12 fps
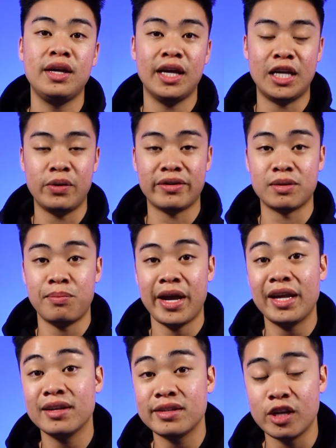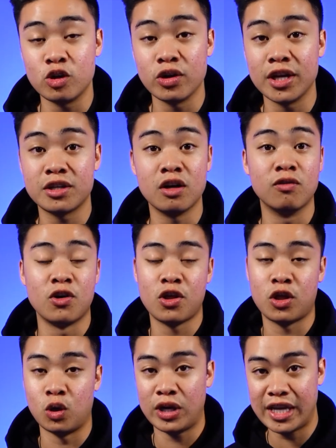and you have to pay this interest over
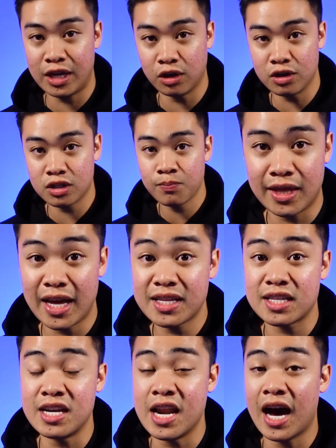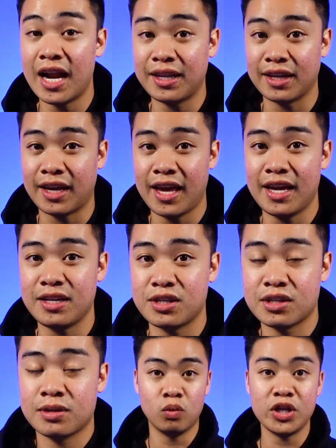30 years. And that's not the
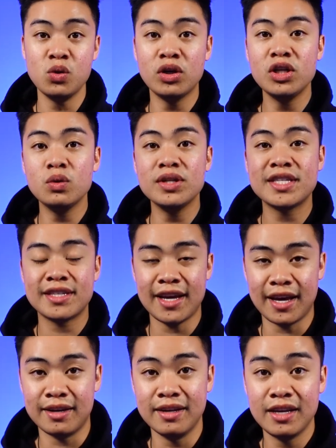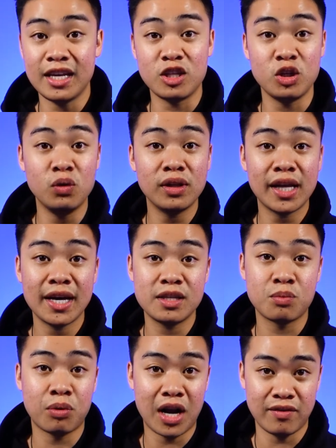case. What you can do instead is utilize
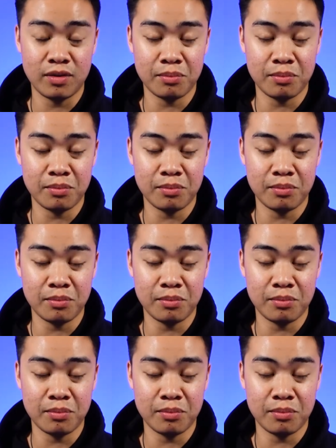private